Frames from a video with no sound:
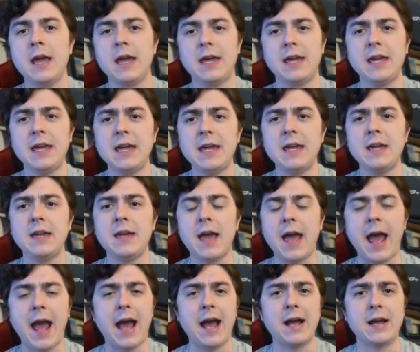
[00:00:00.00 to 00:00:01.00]
he
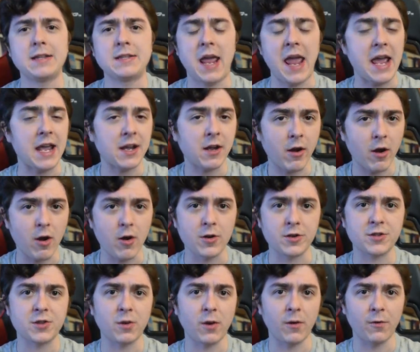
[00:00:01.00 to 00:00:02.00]
has a
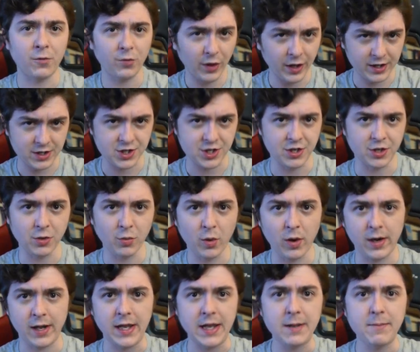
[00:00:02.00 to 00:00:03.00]
curse or affliction to
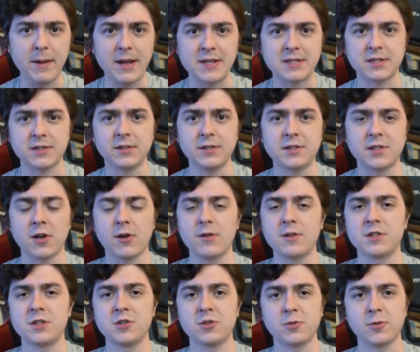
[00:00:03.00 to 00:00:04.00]
where he basically
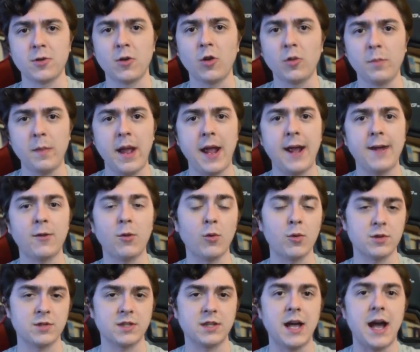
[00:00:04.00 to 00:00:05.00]
turns into an old man
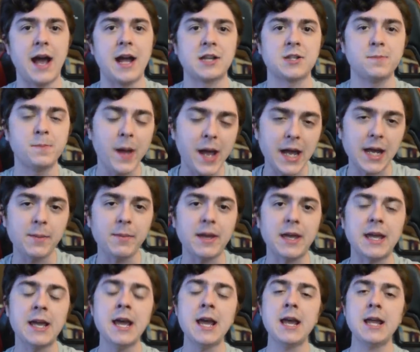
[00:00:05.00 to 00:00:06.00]
or slash baby.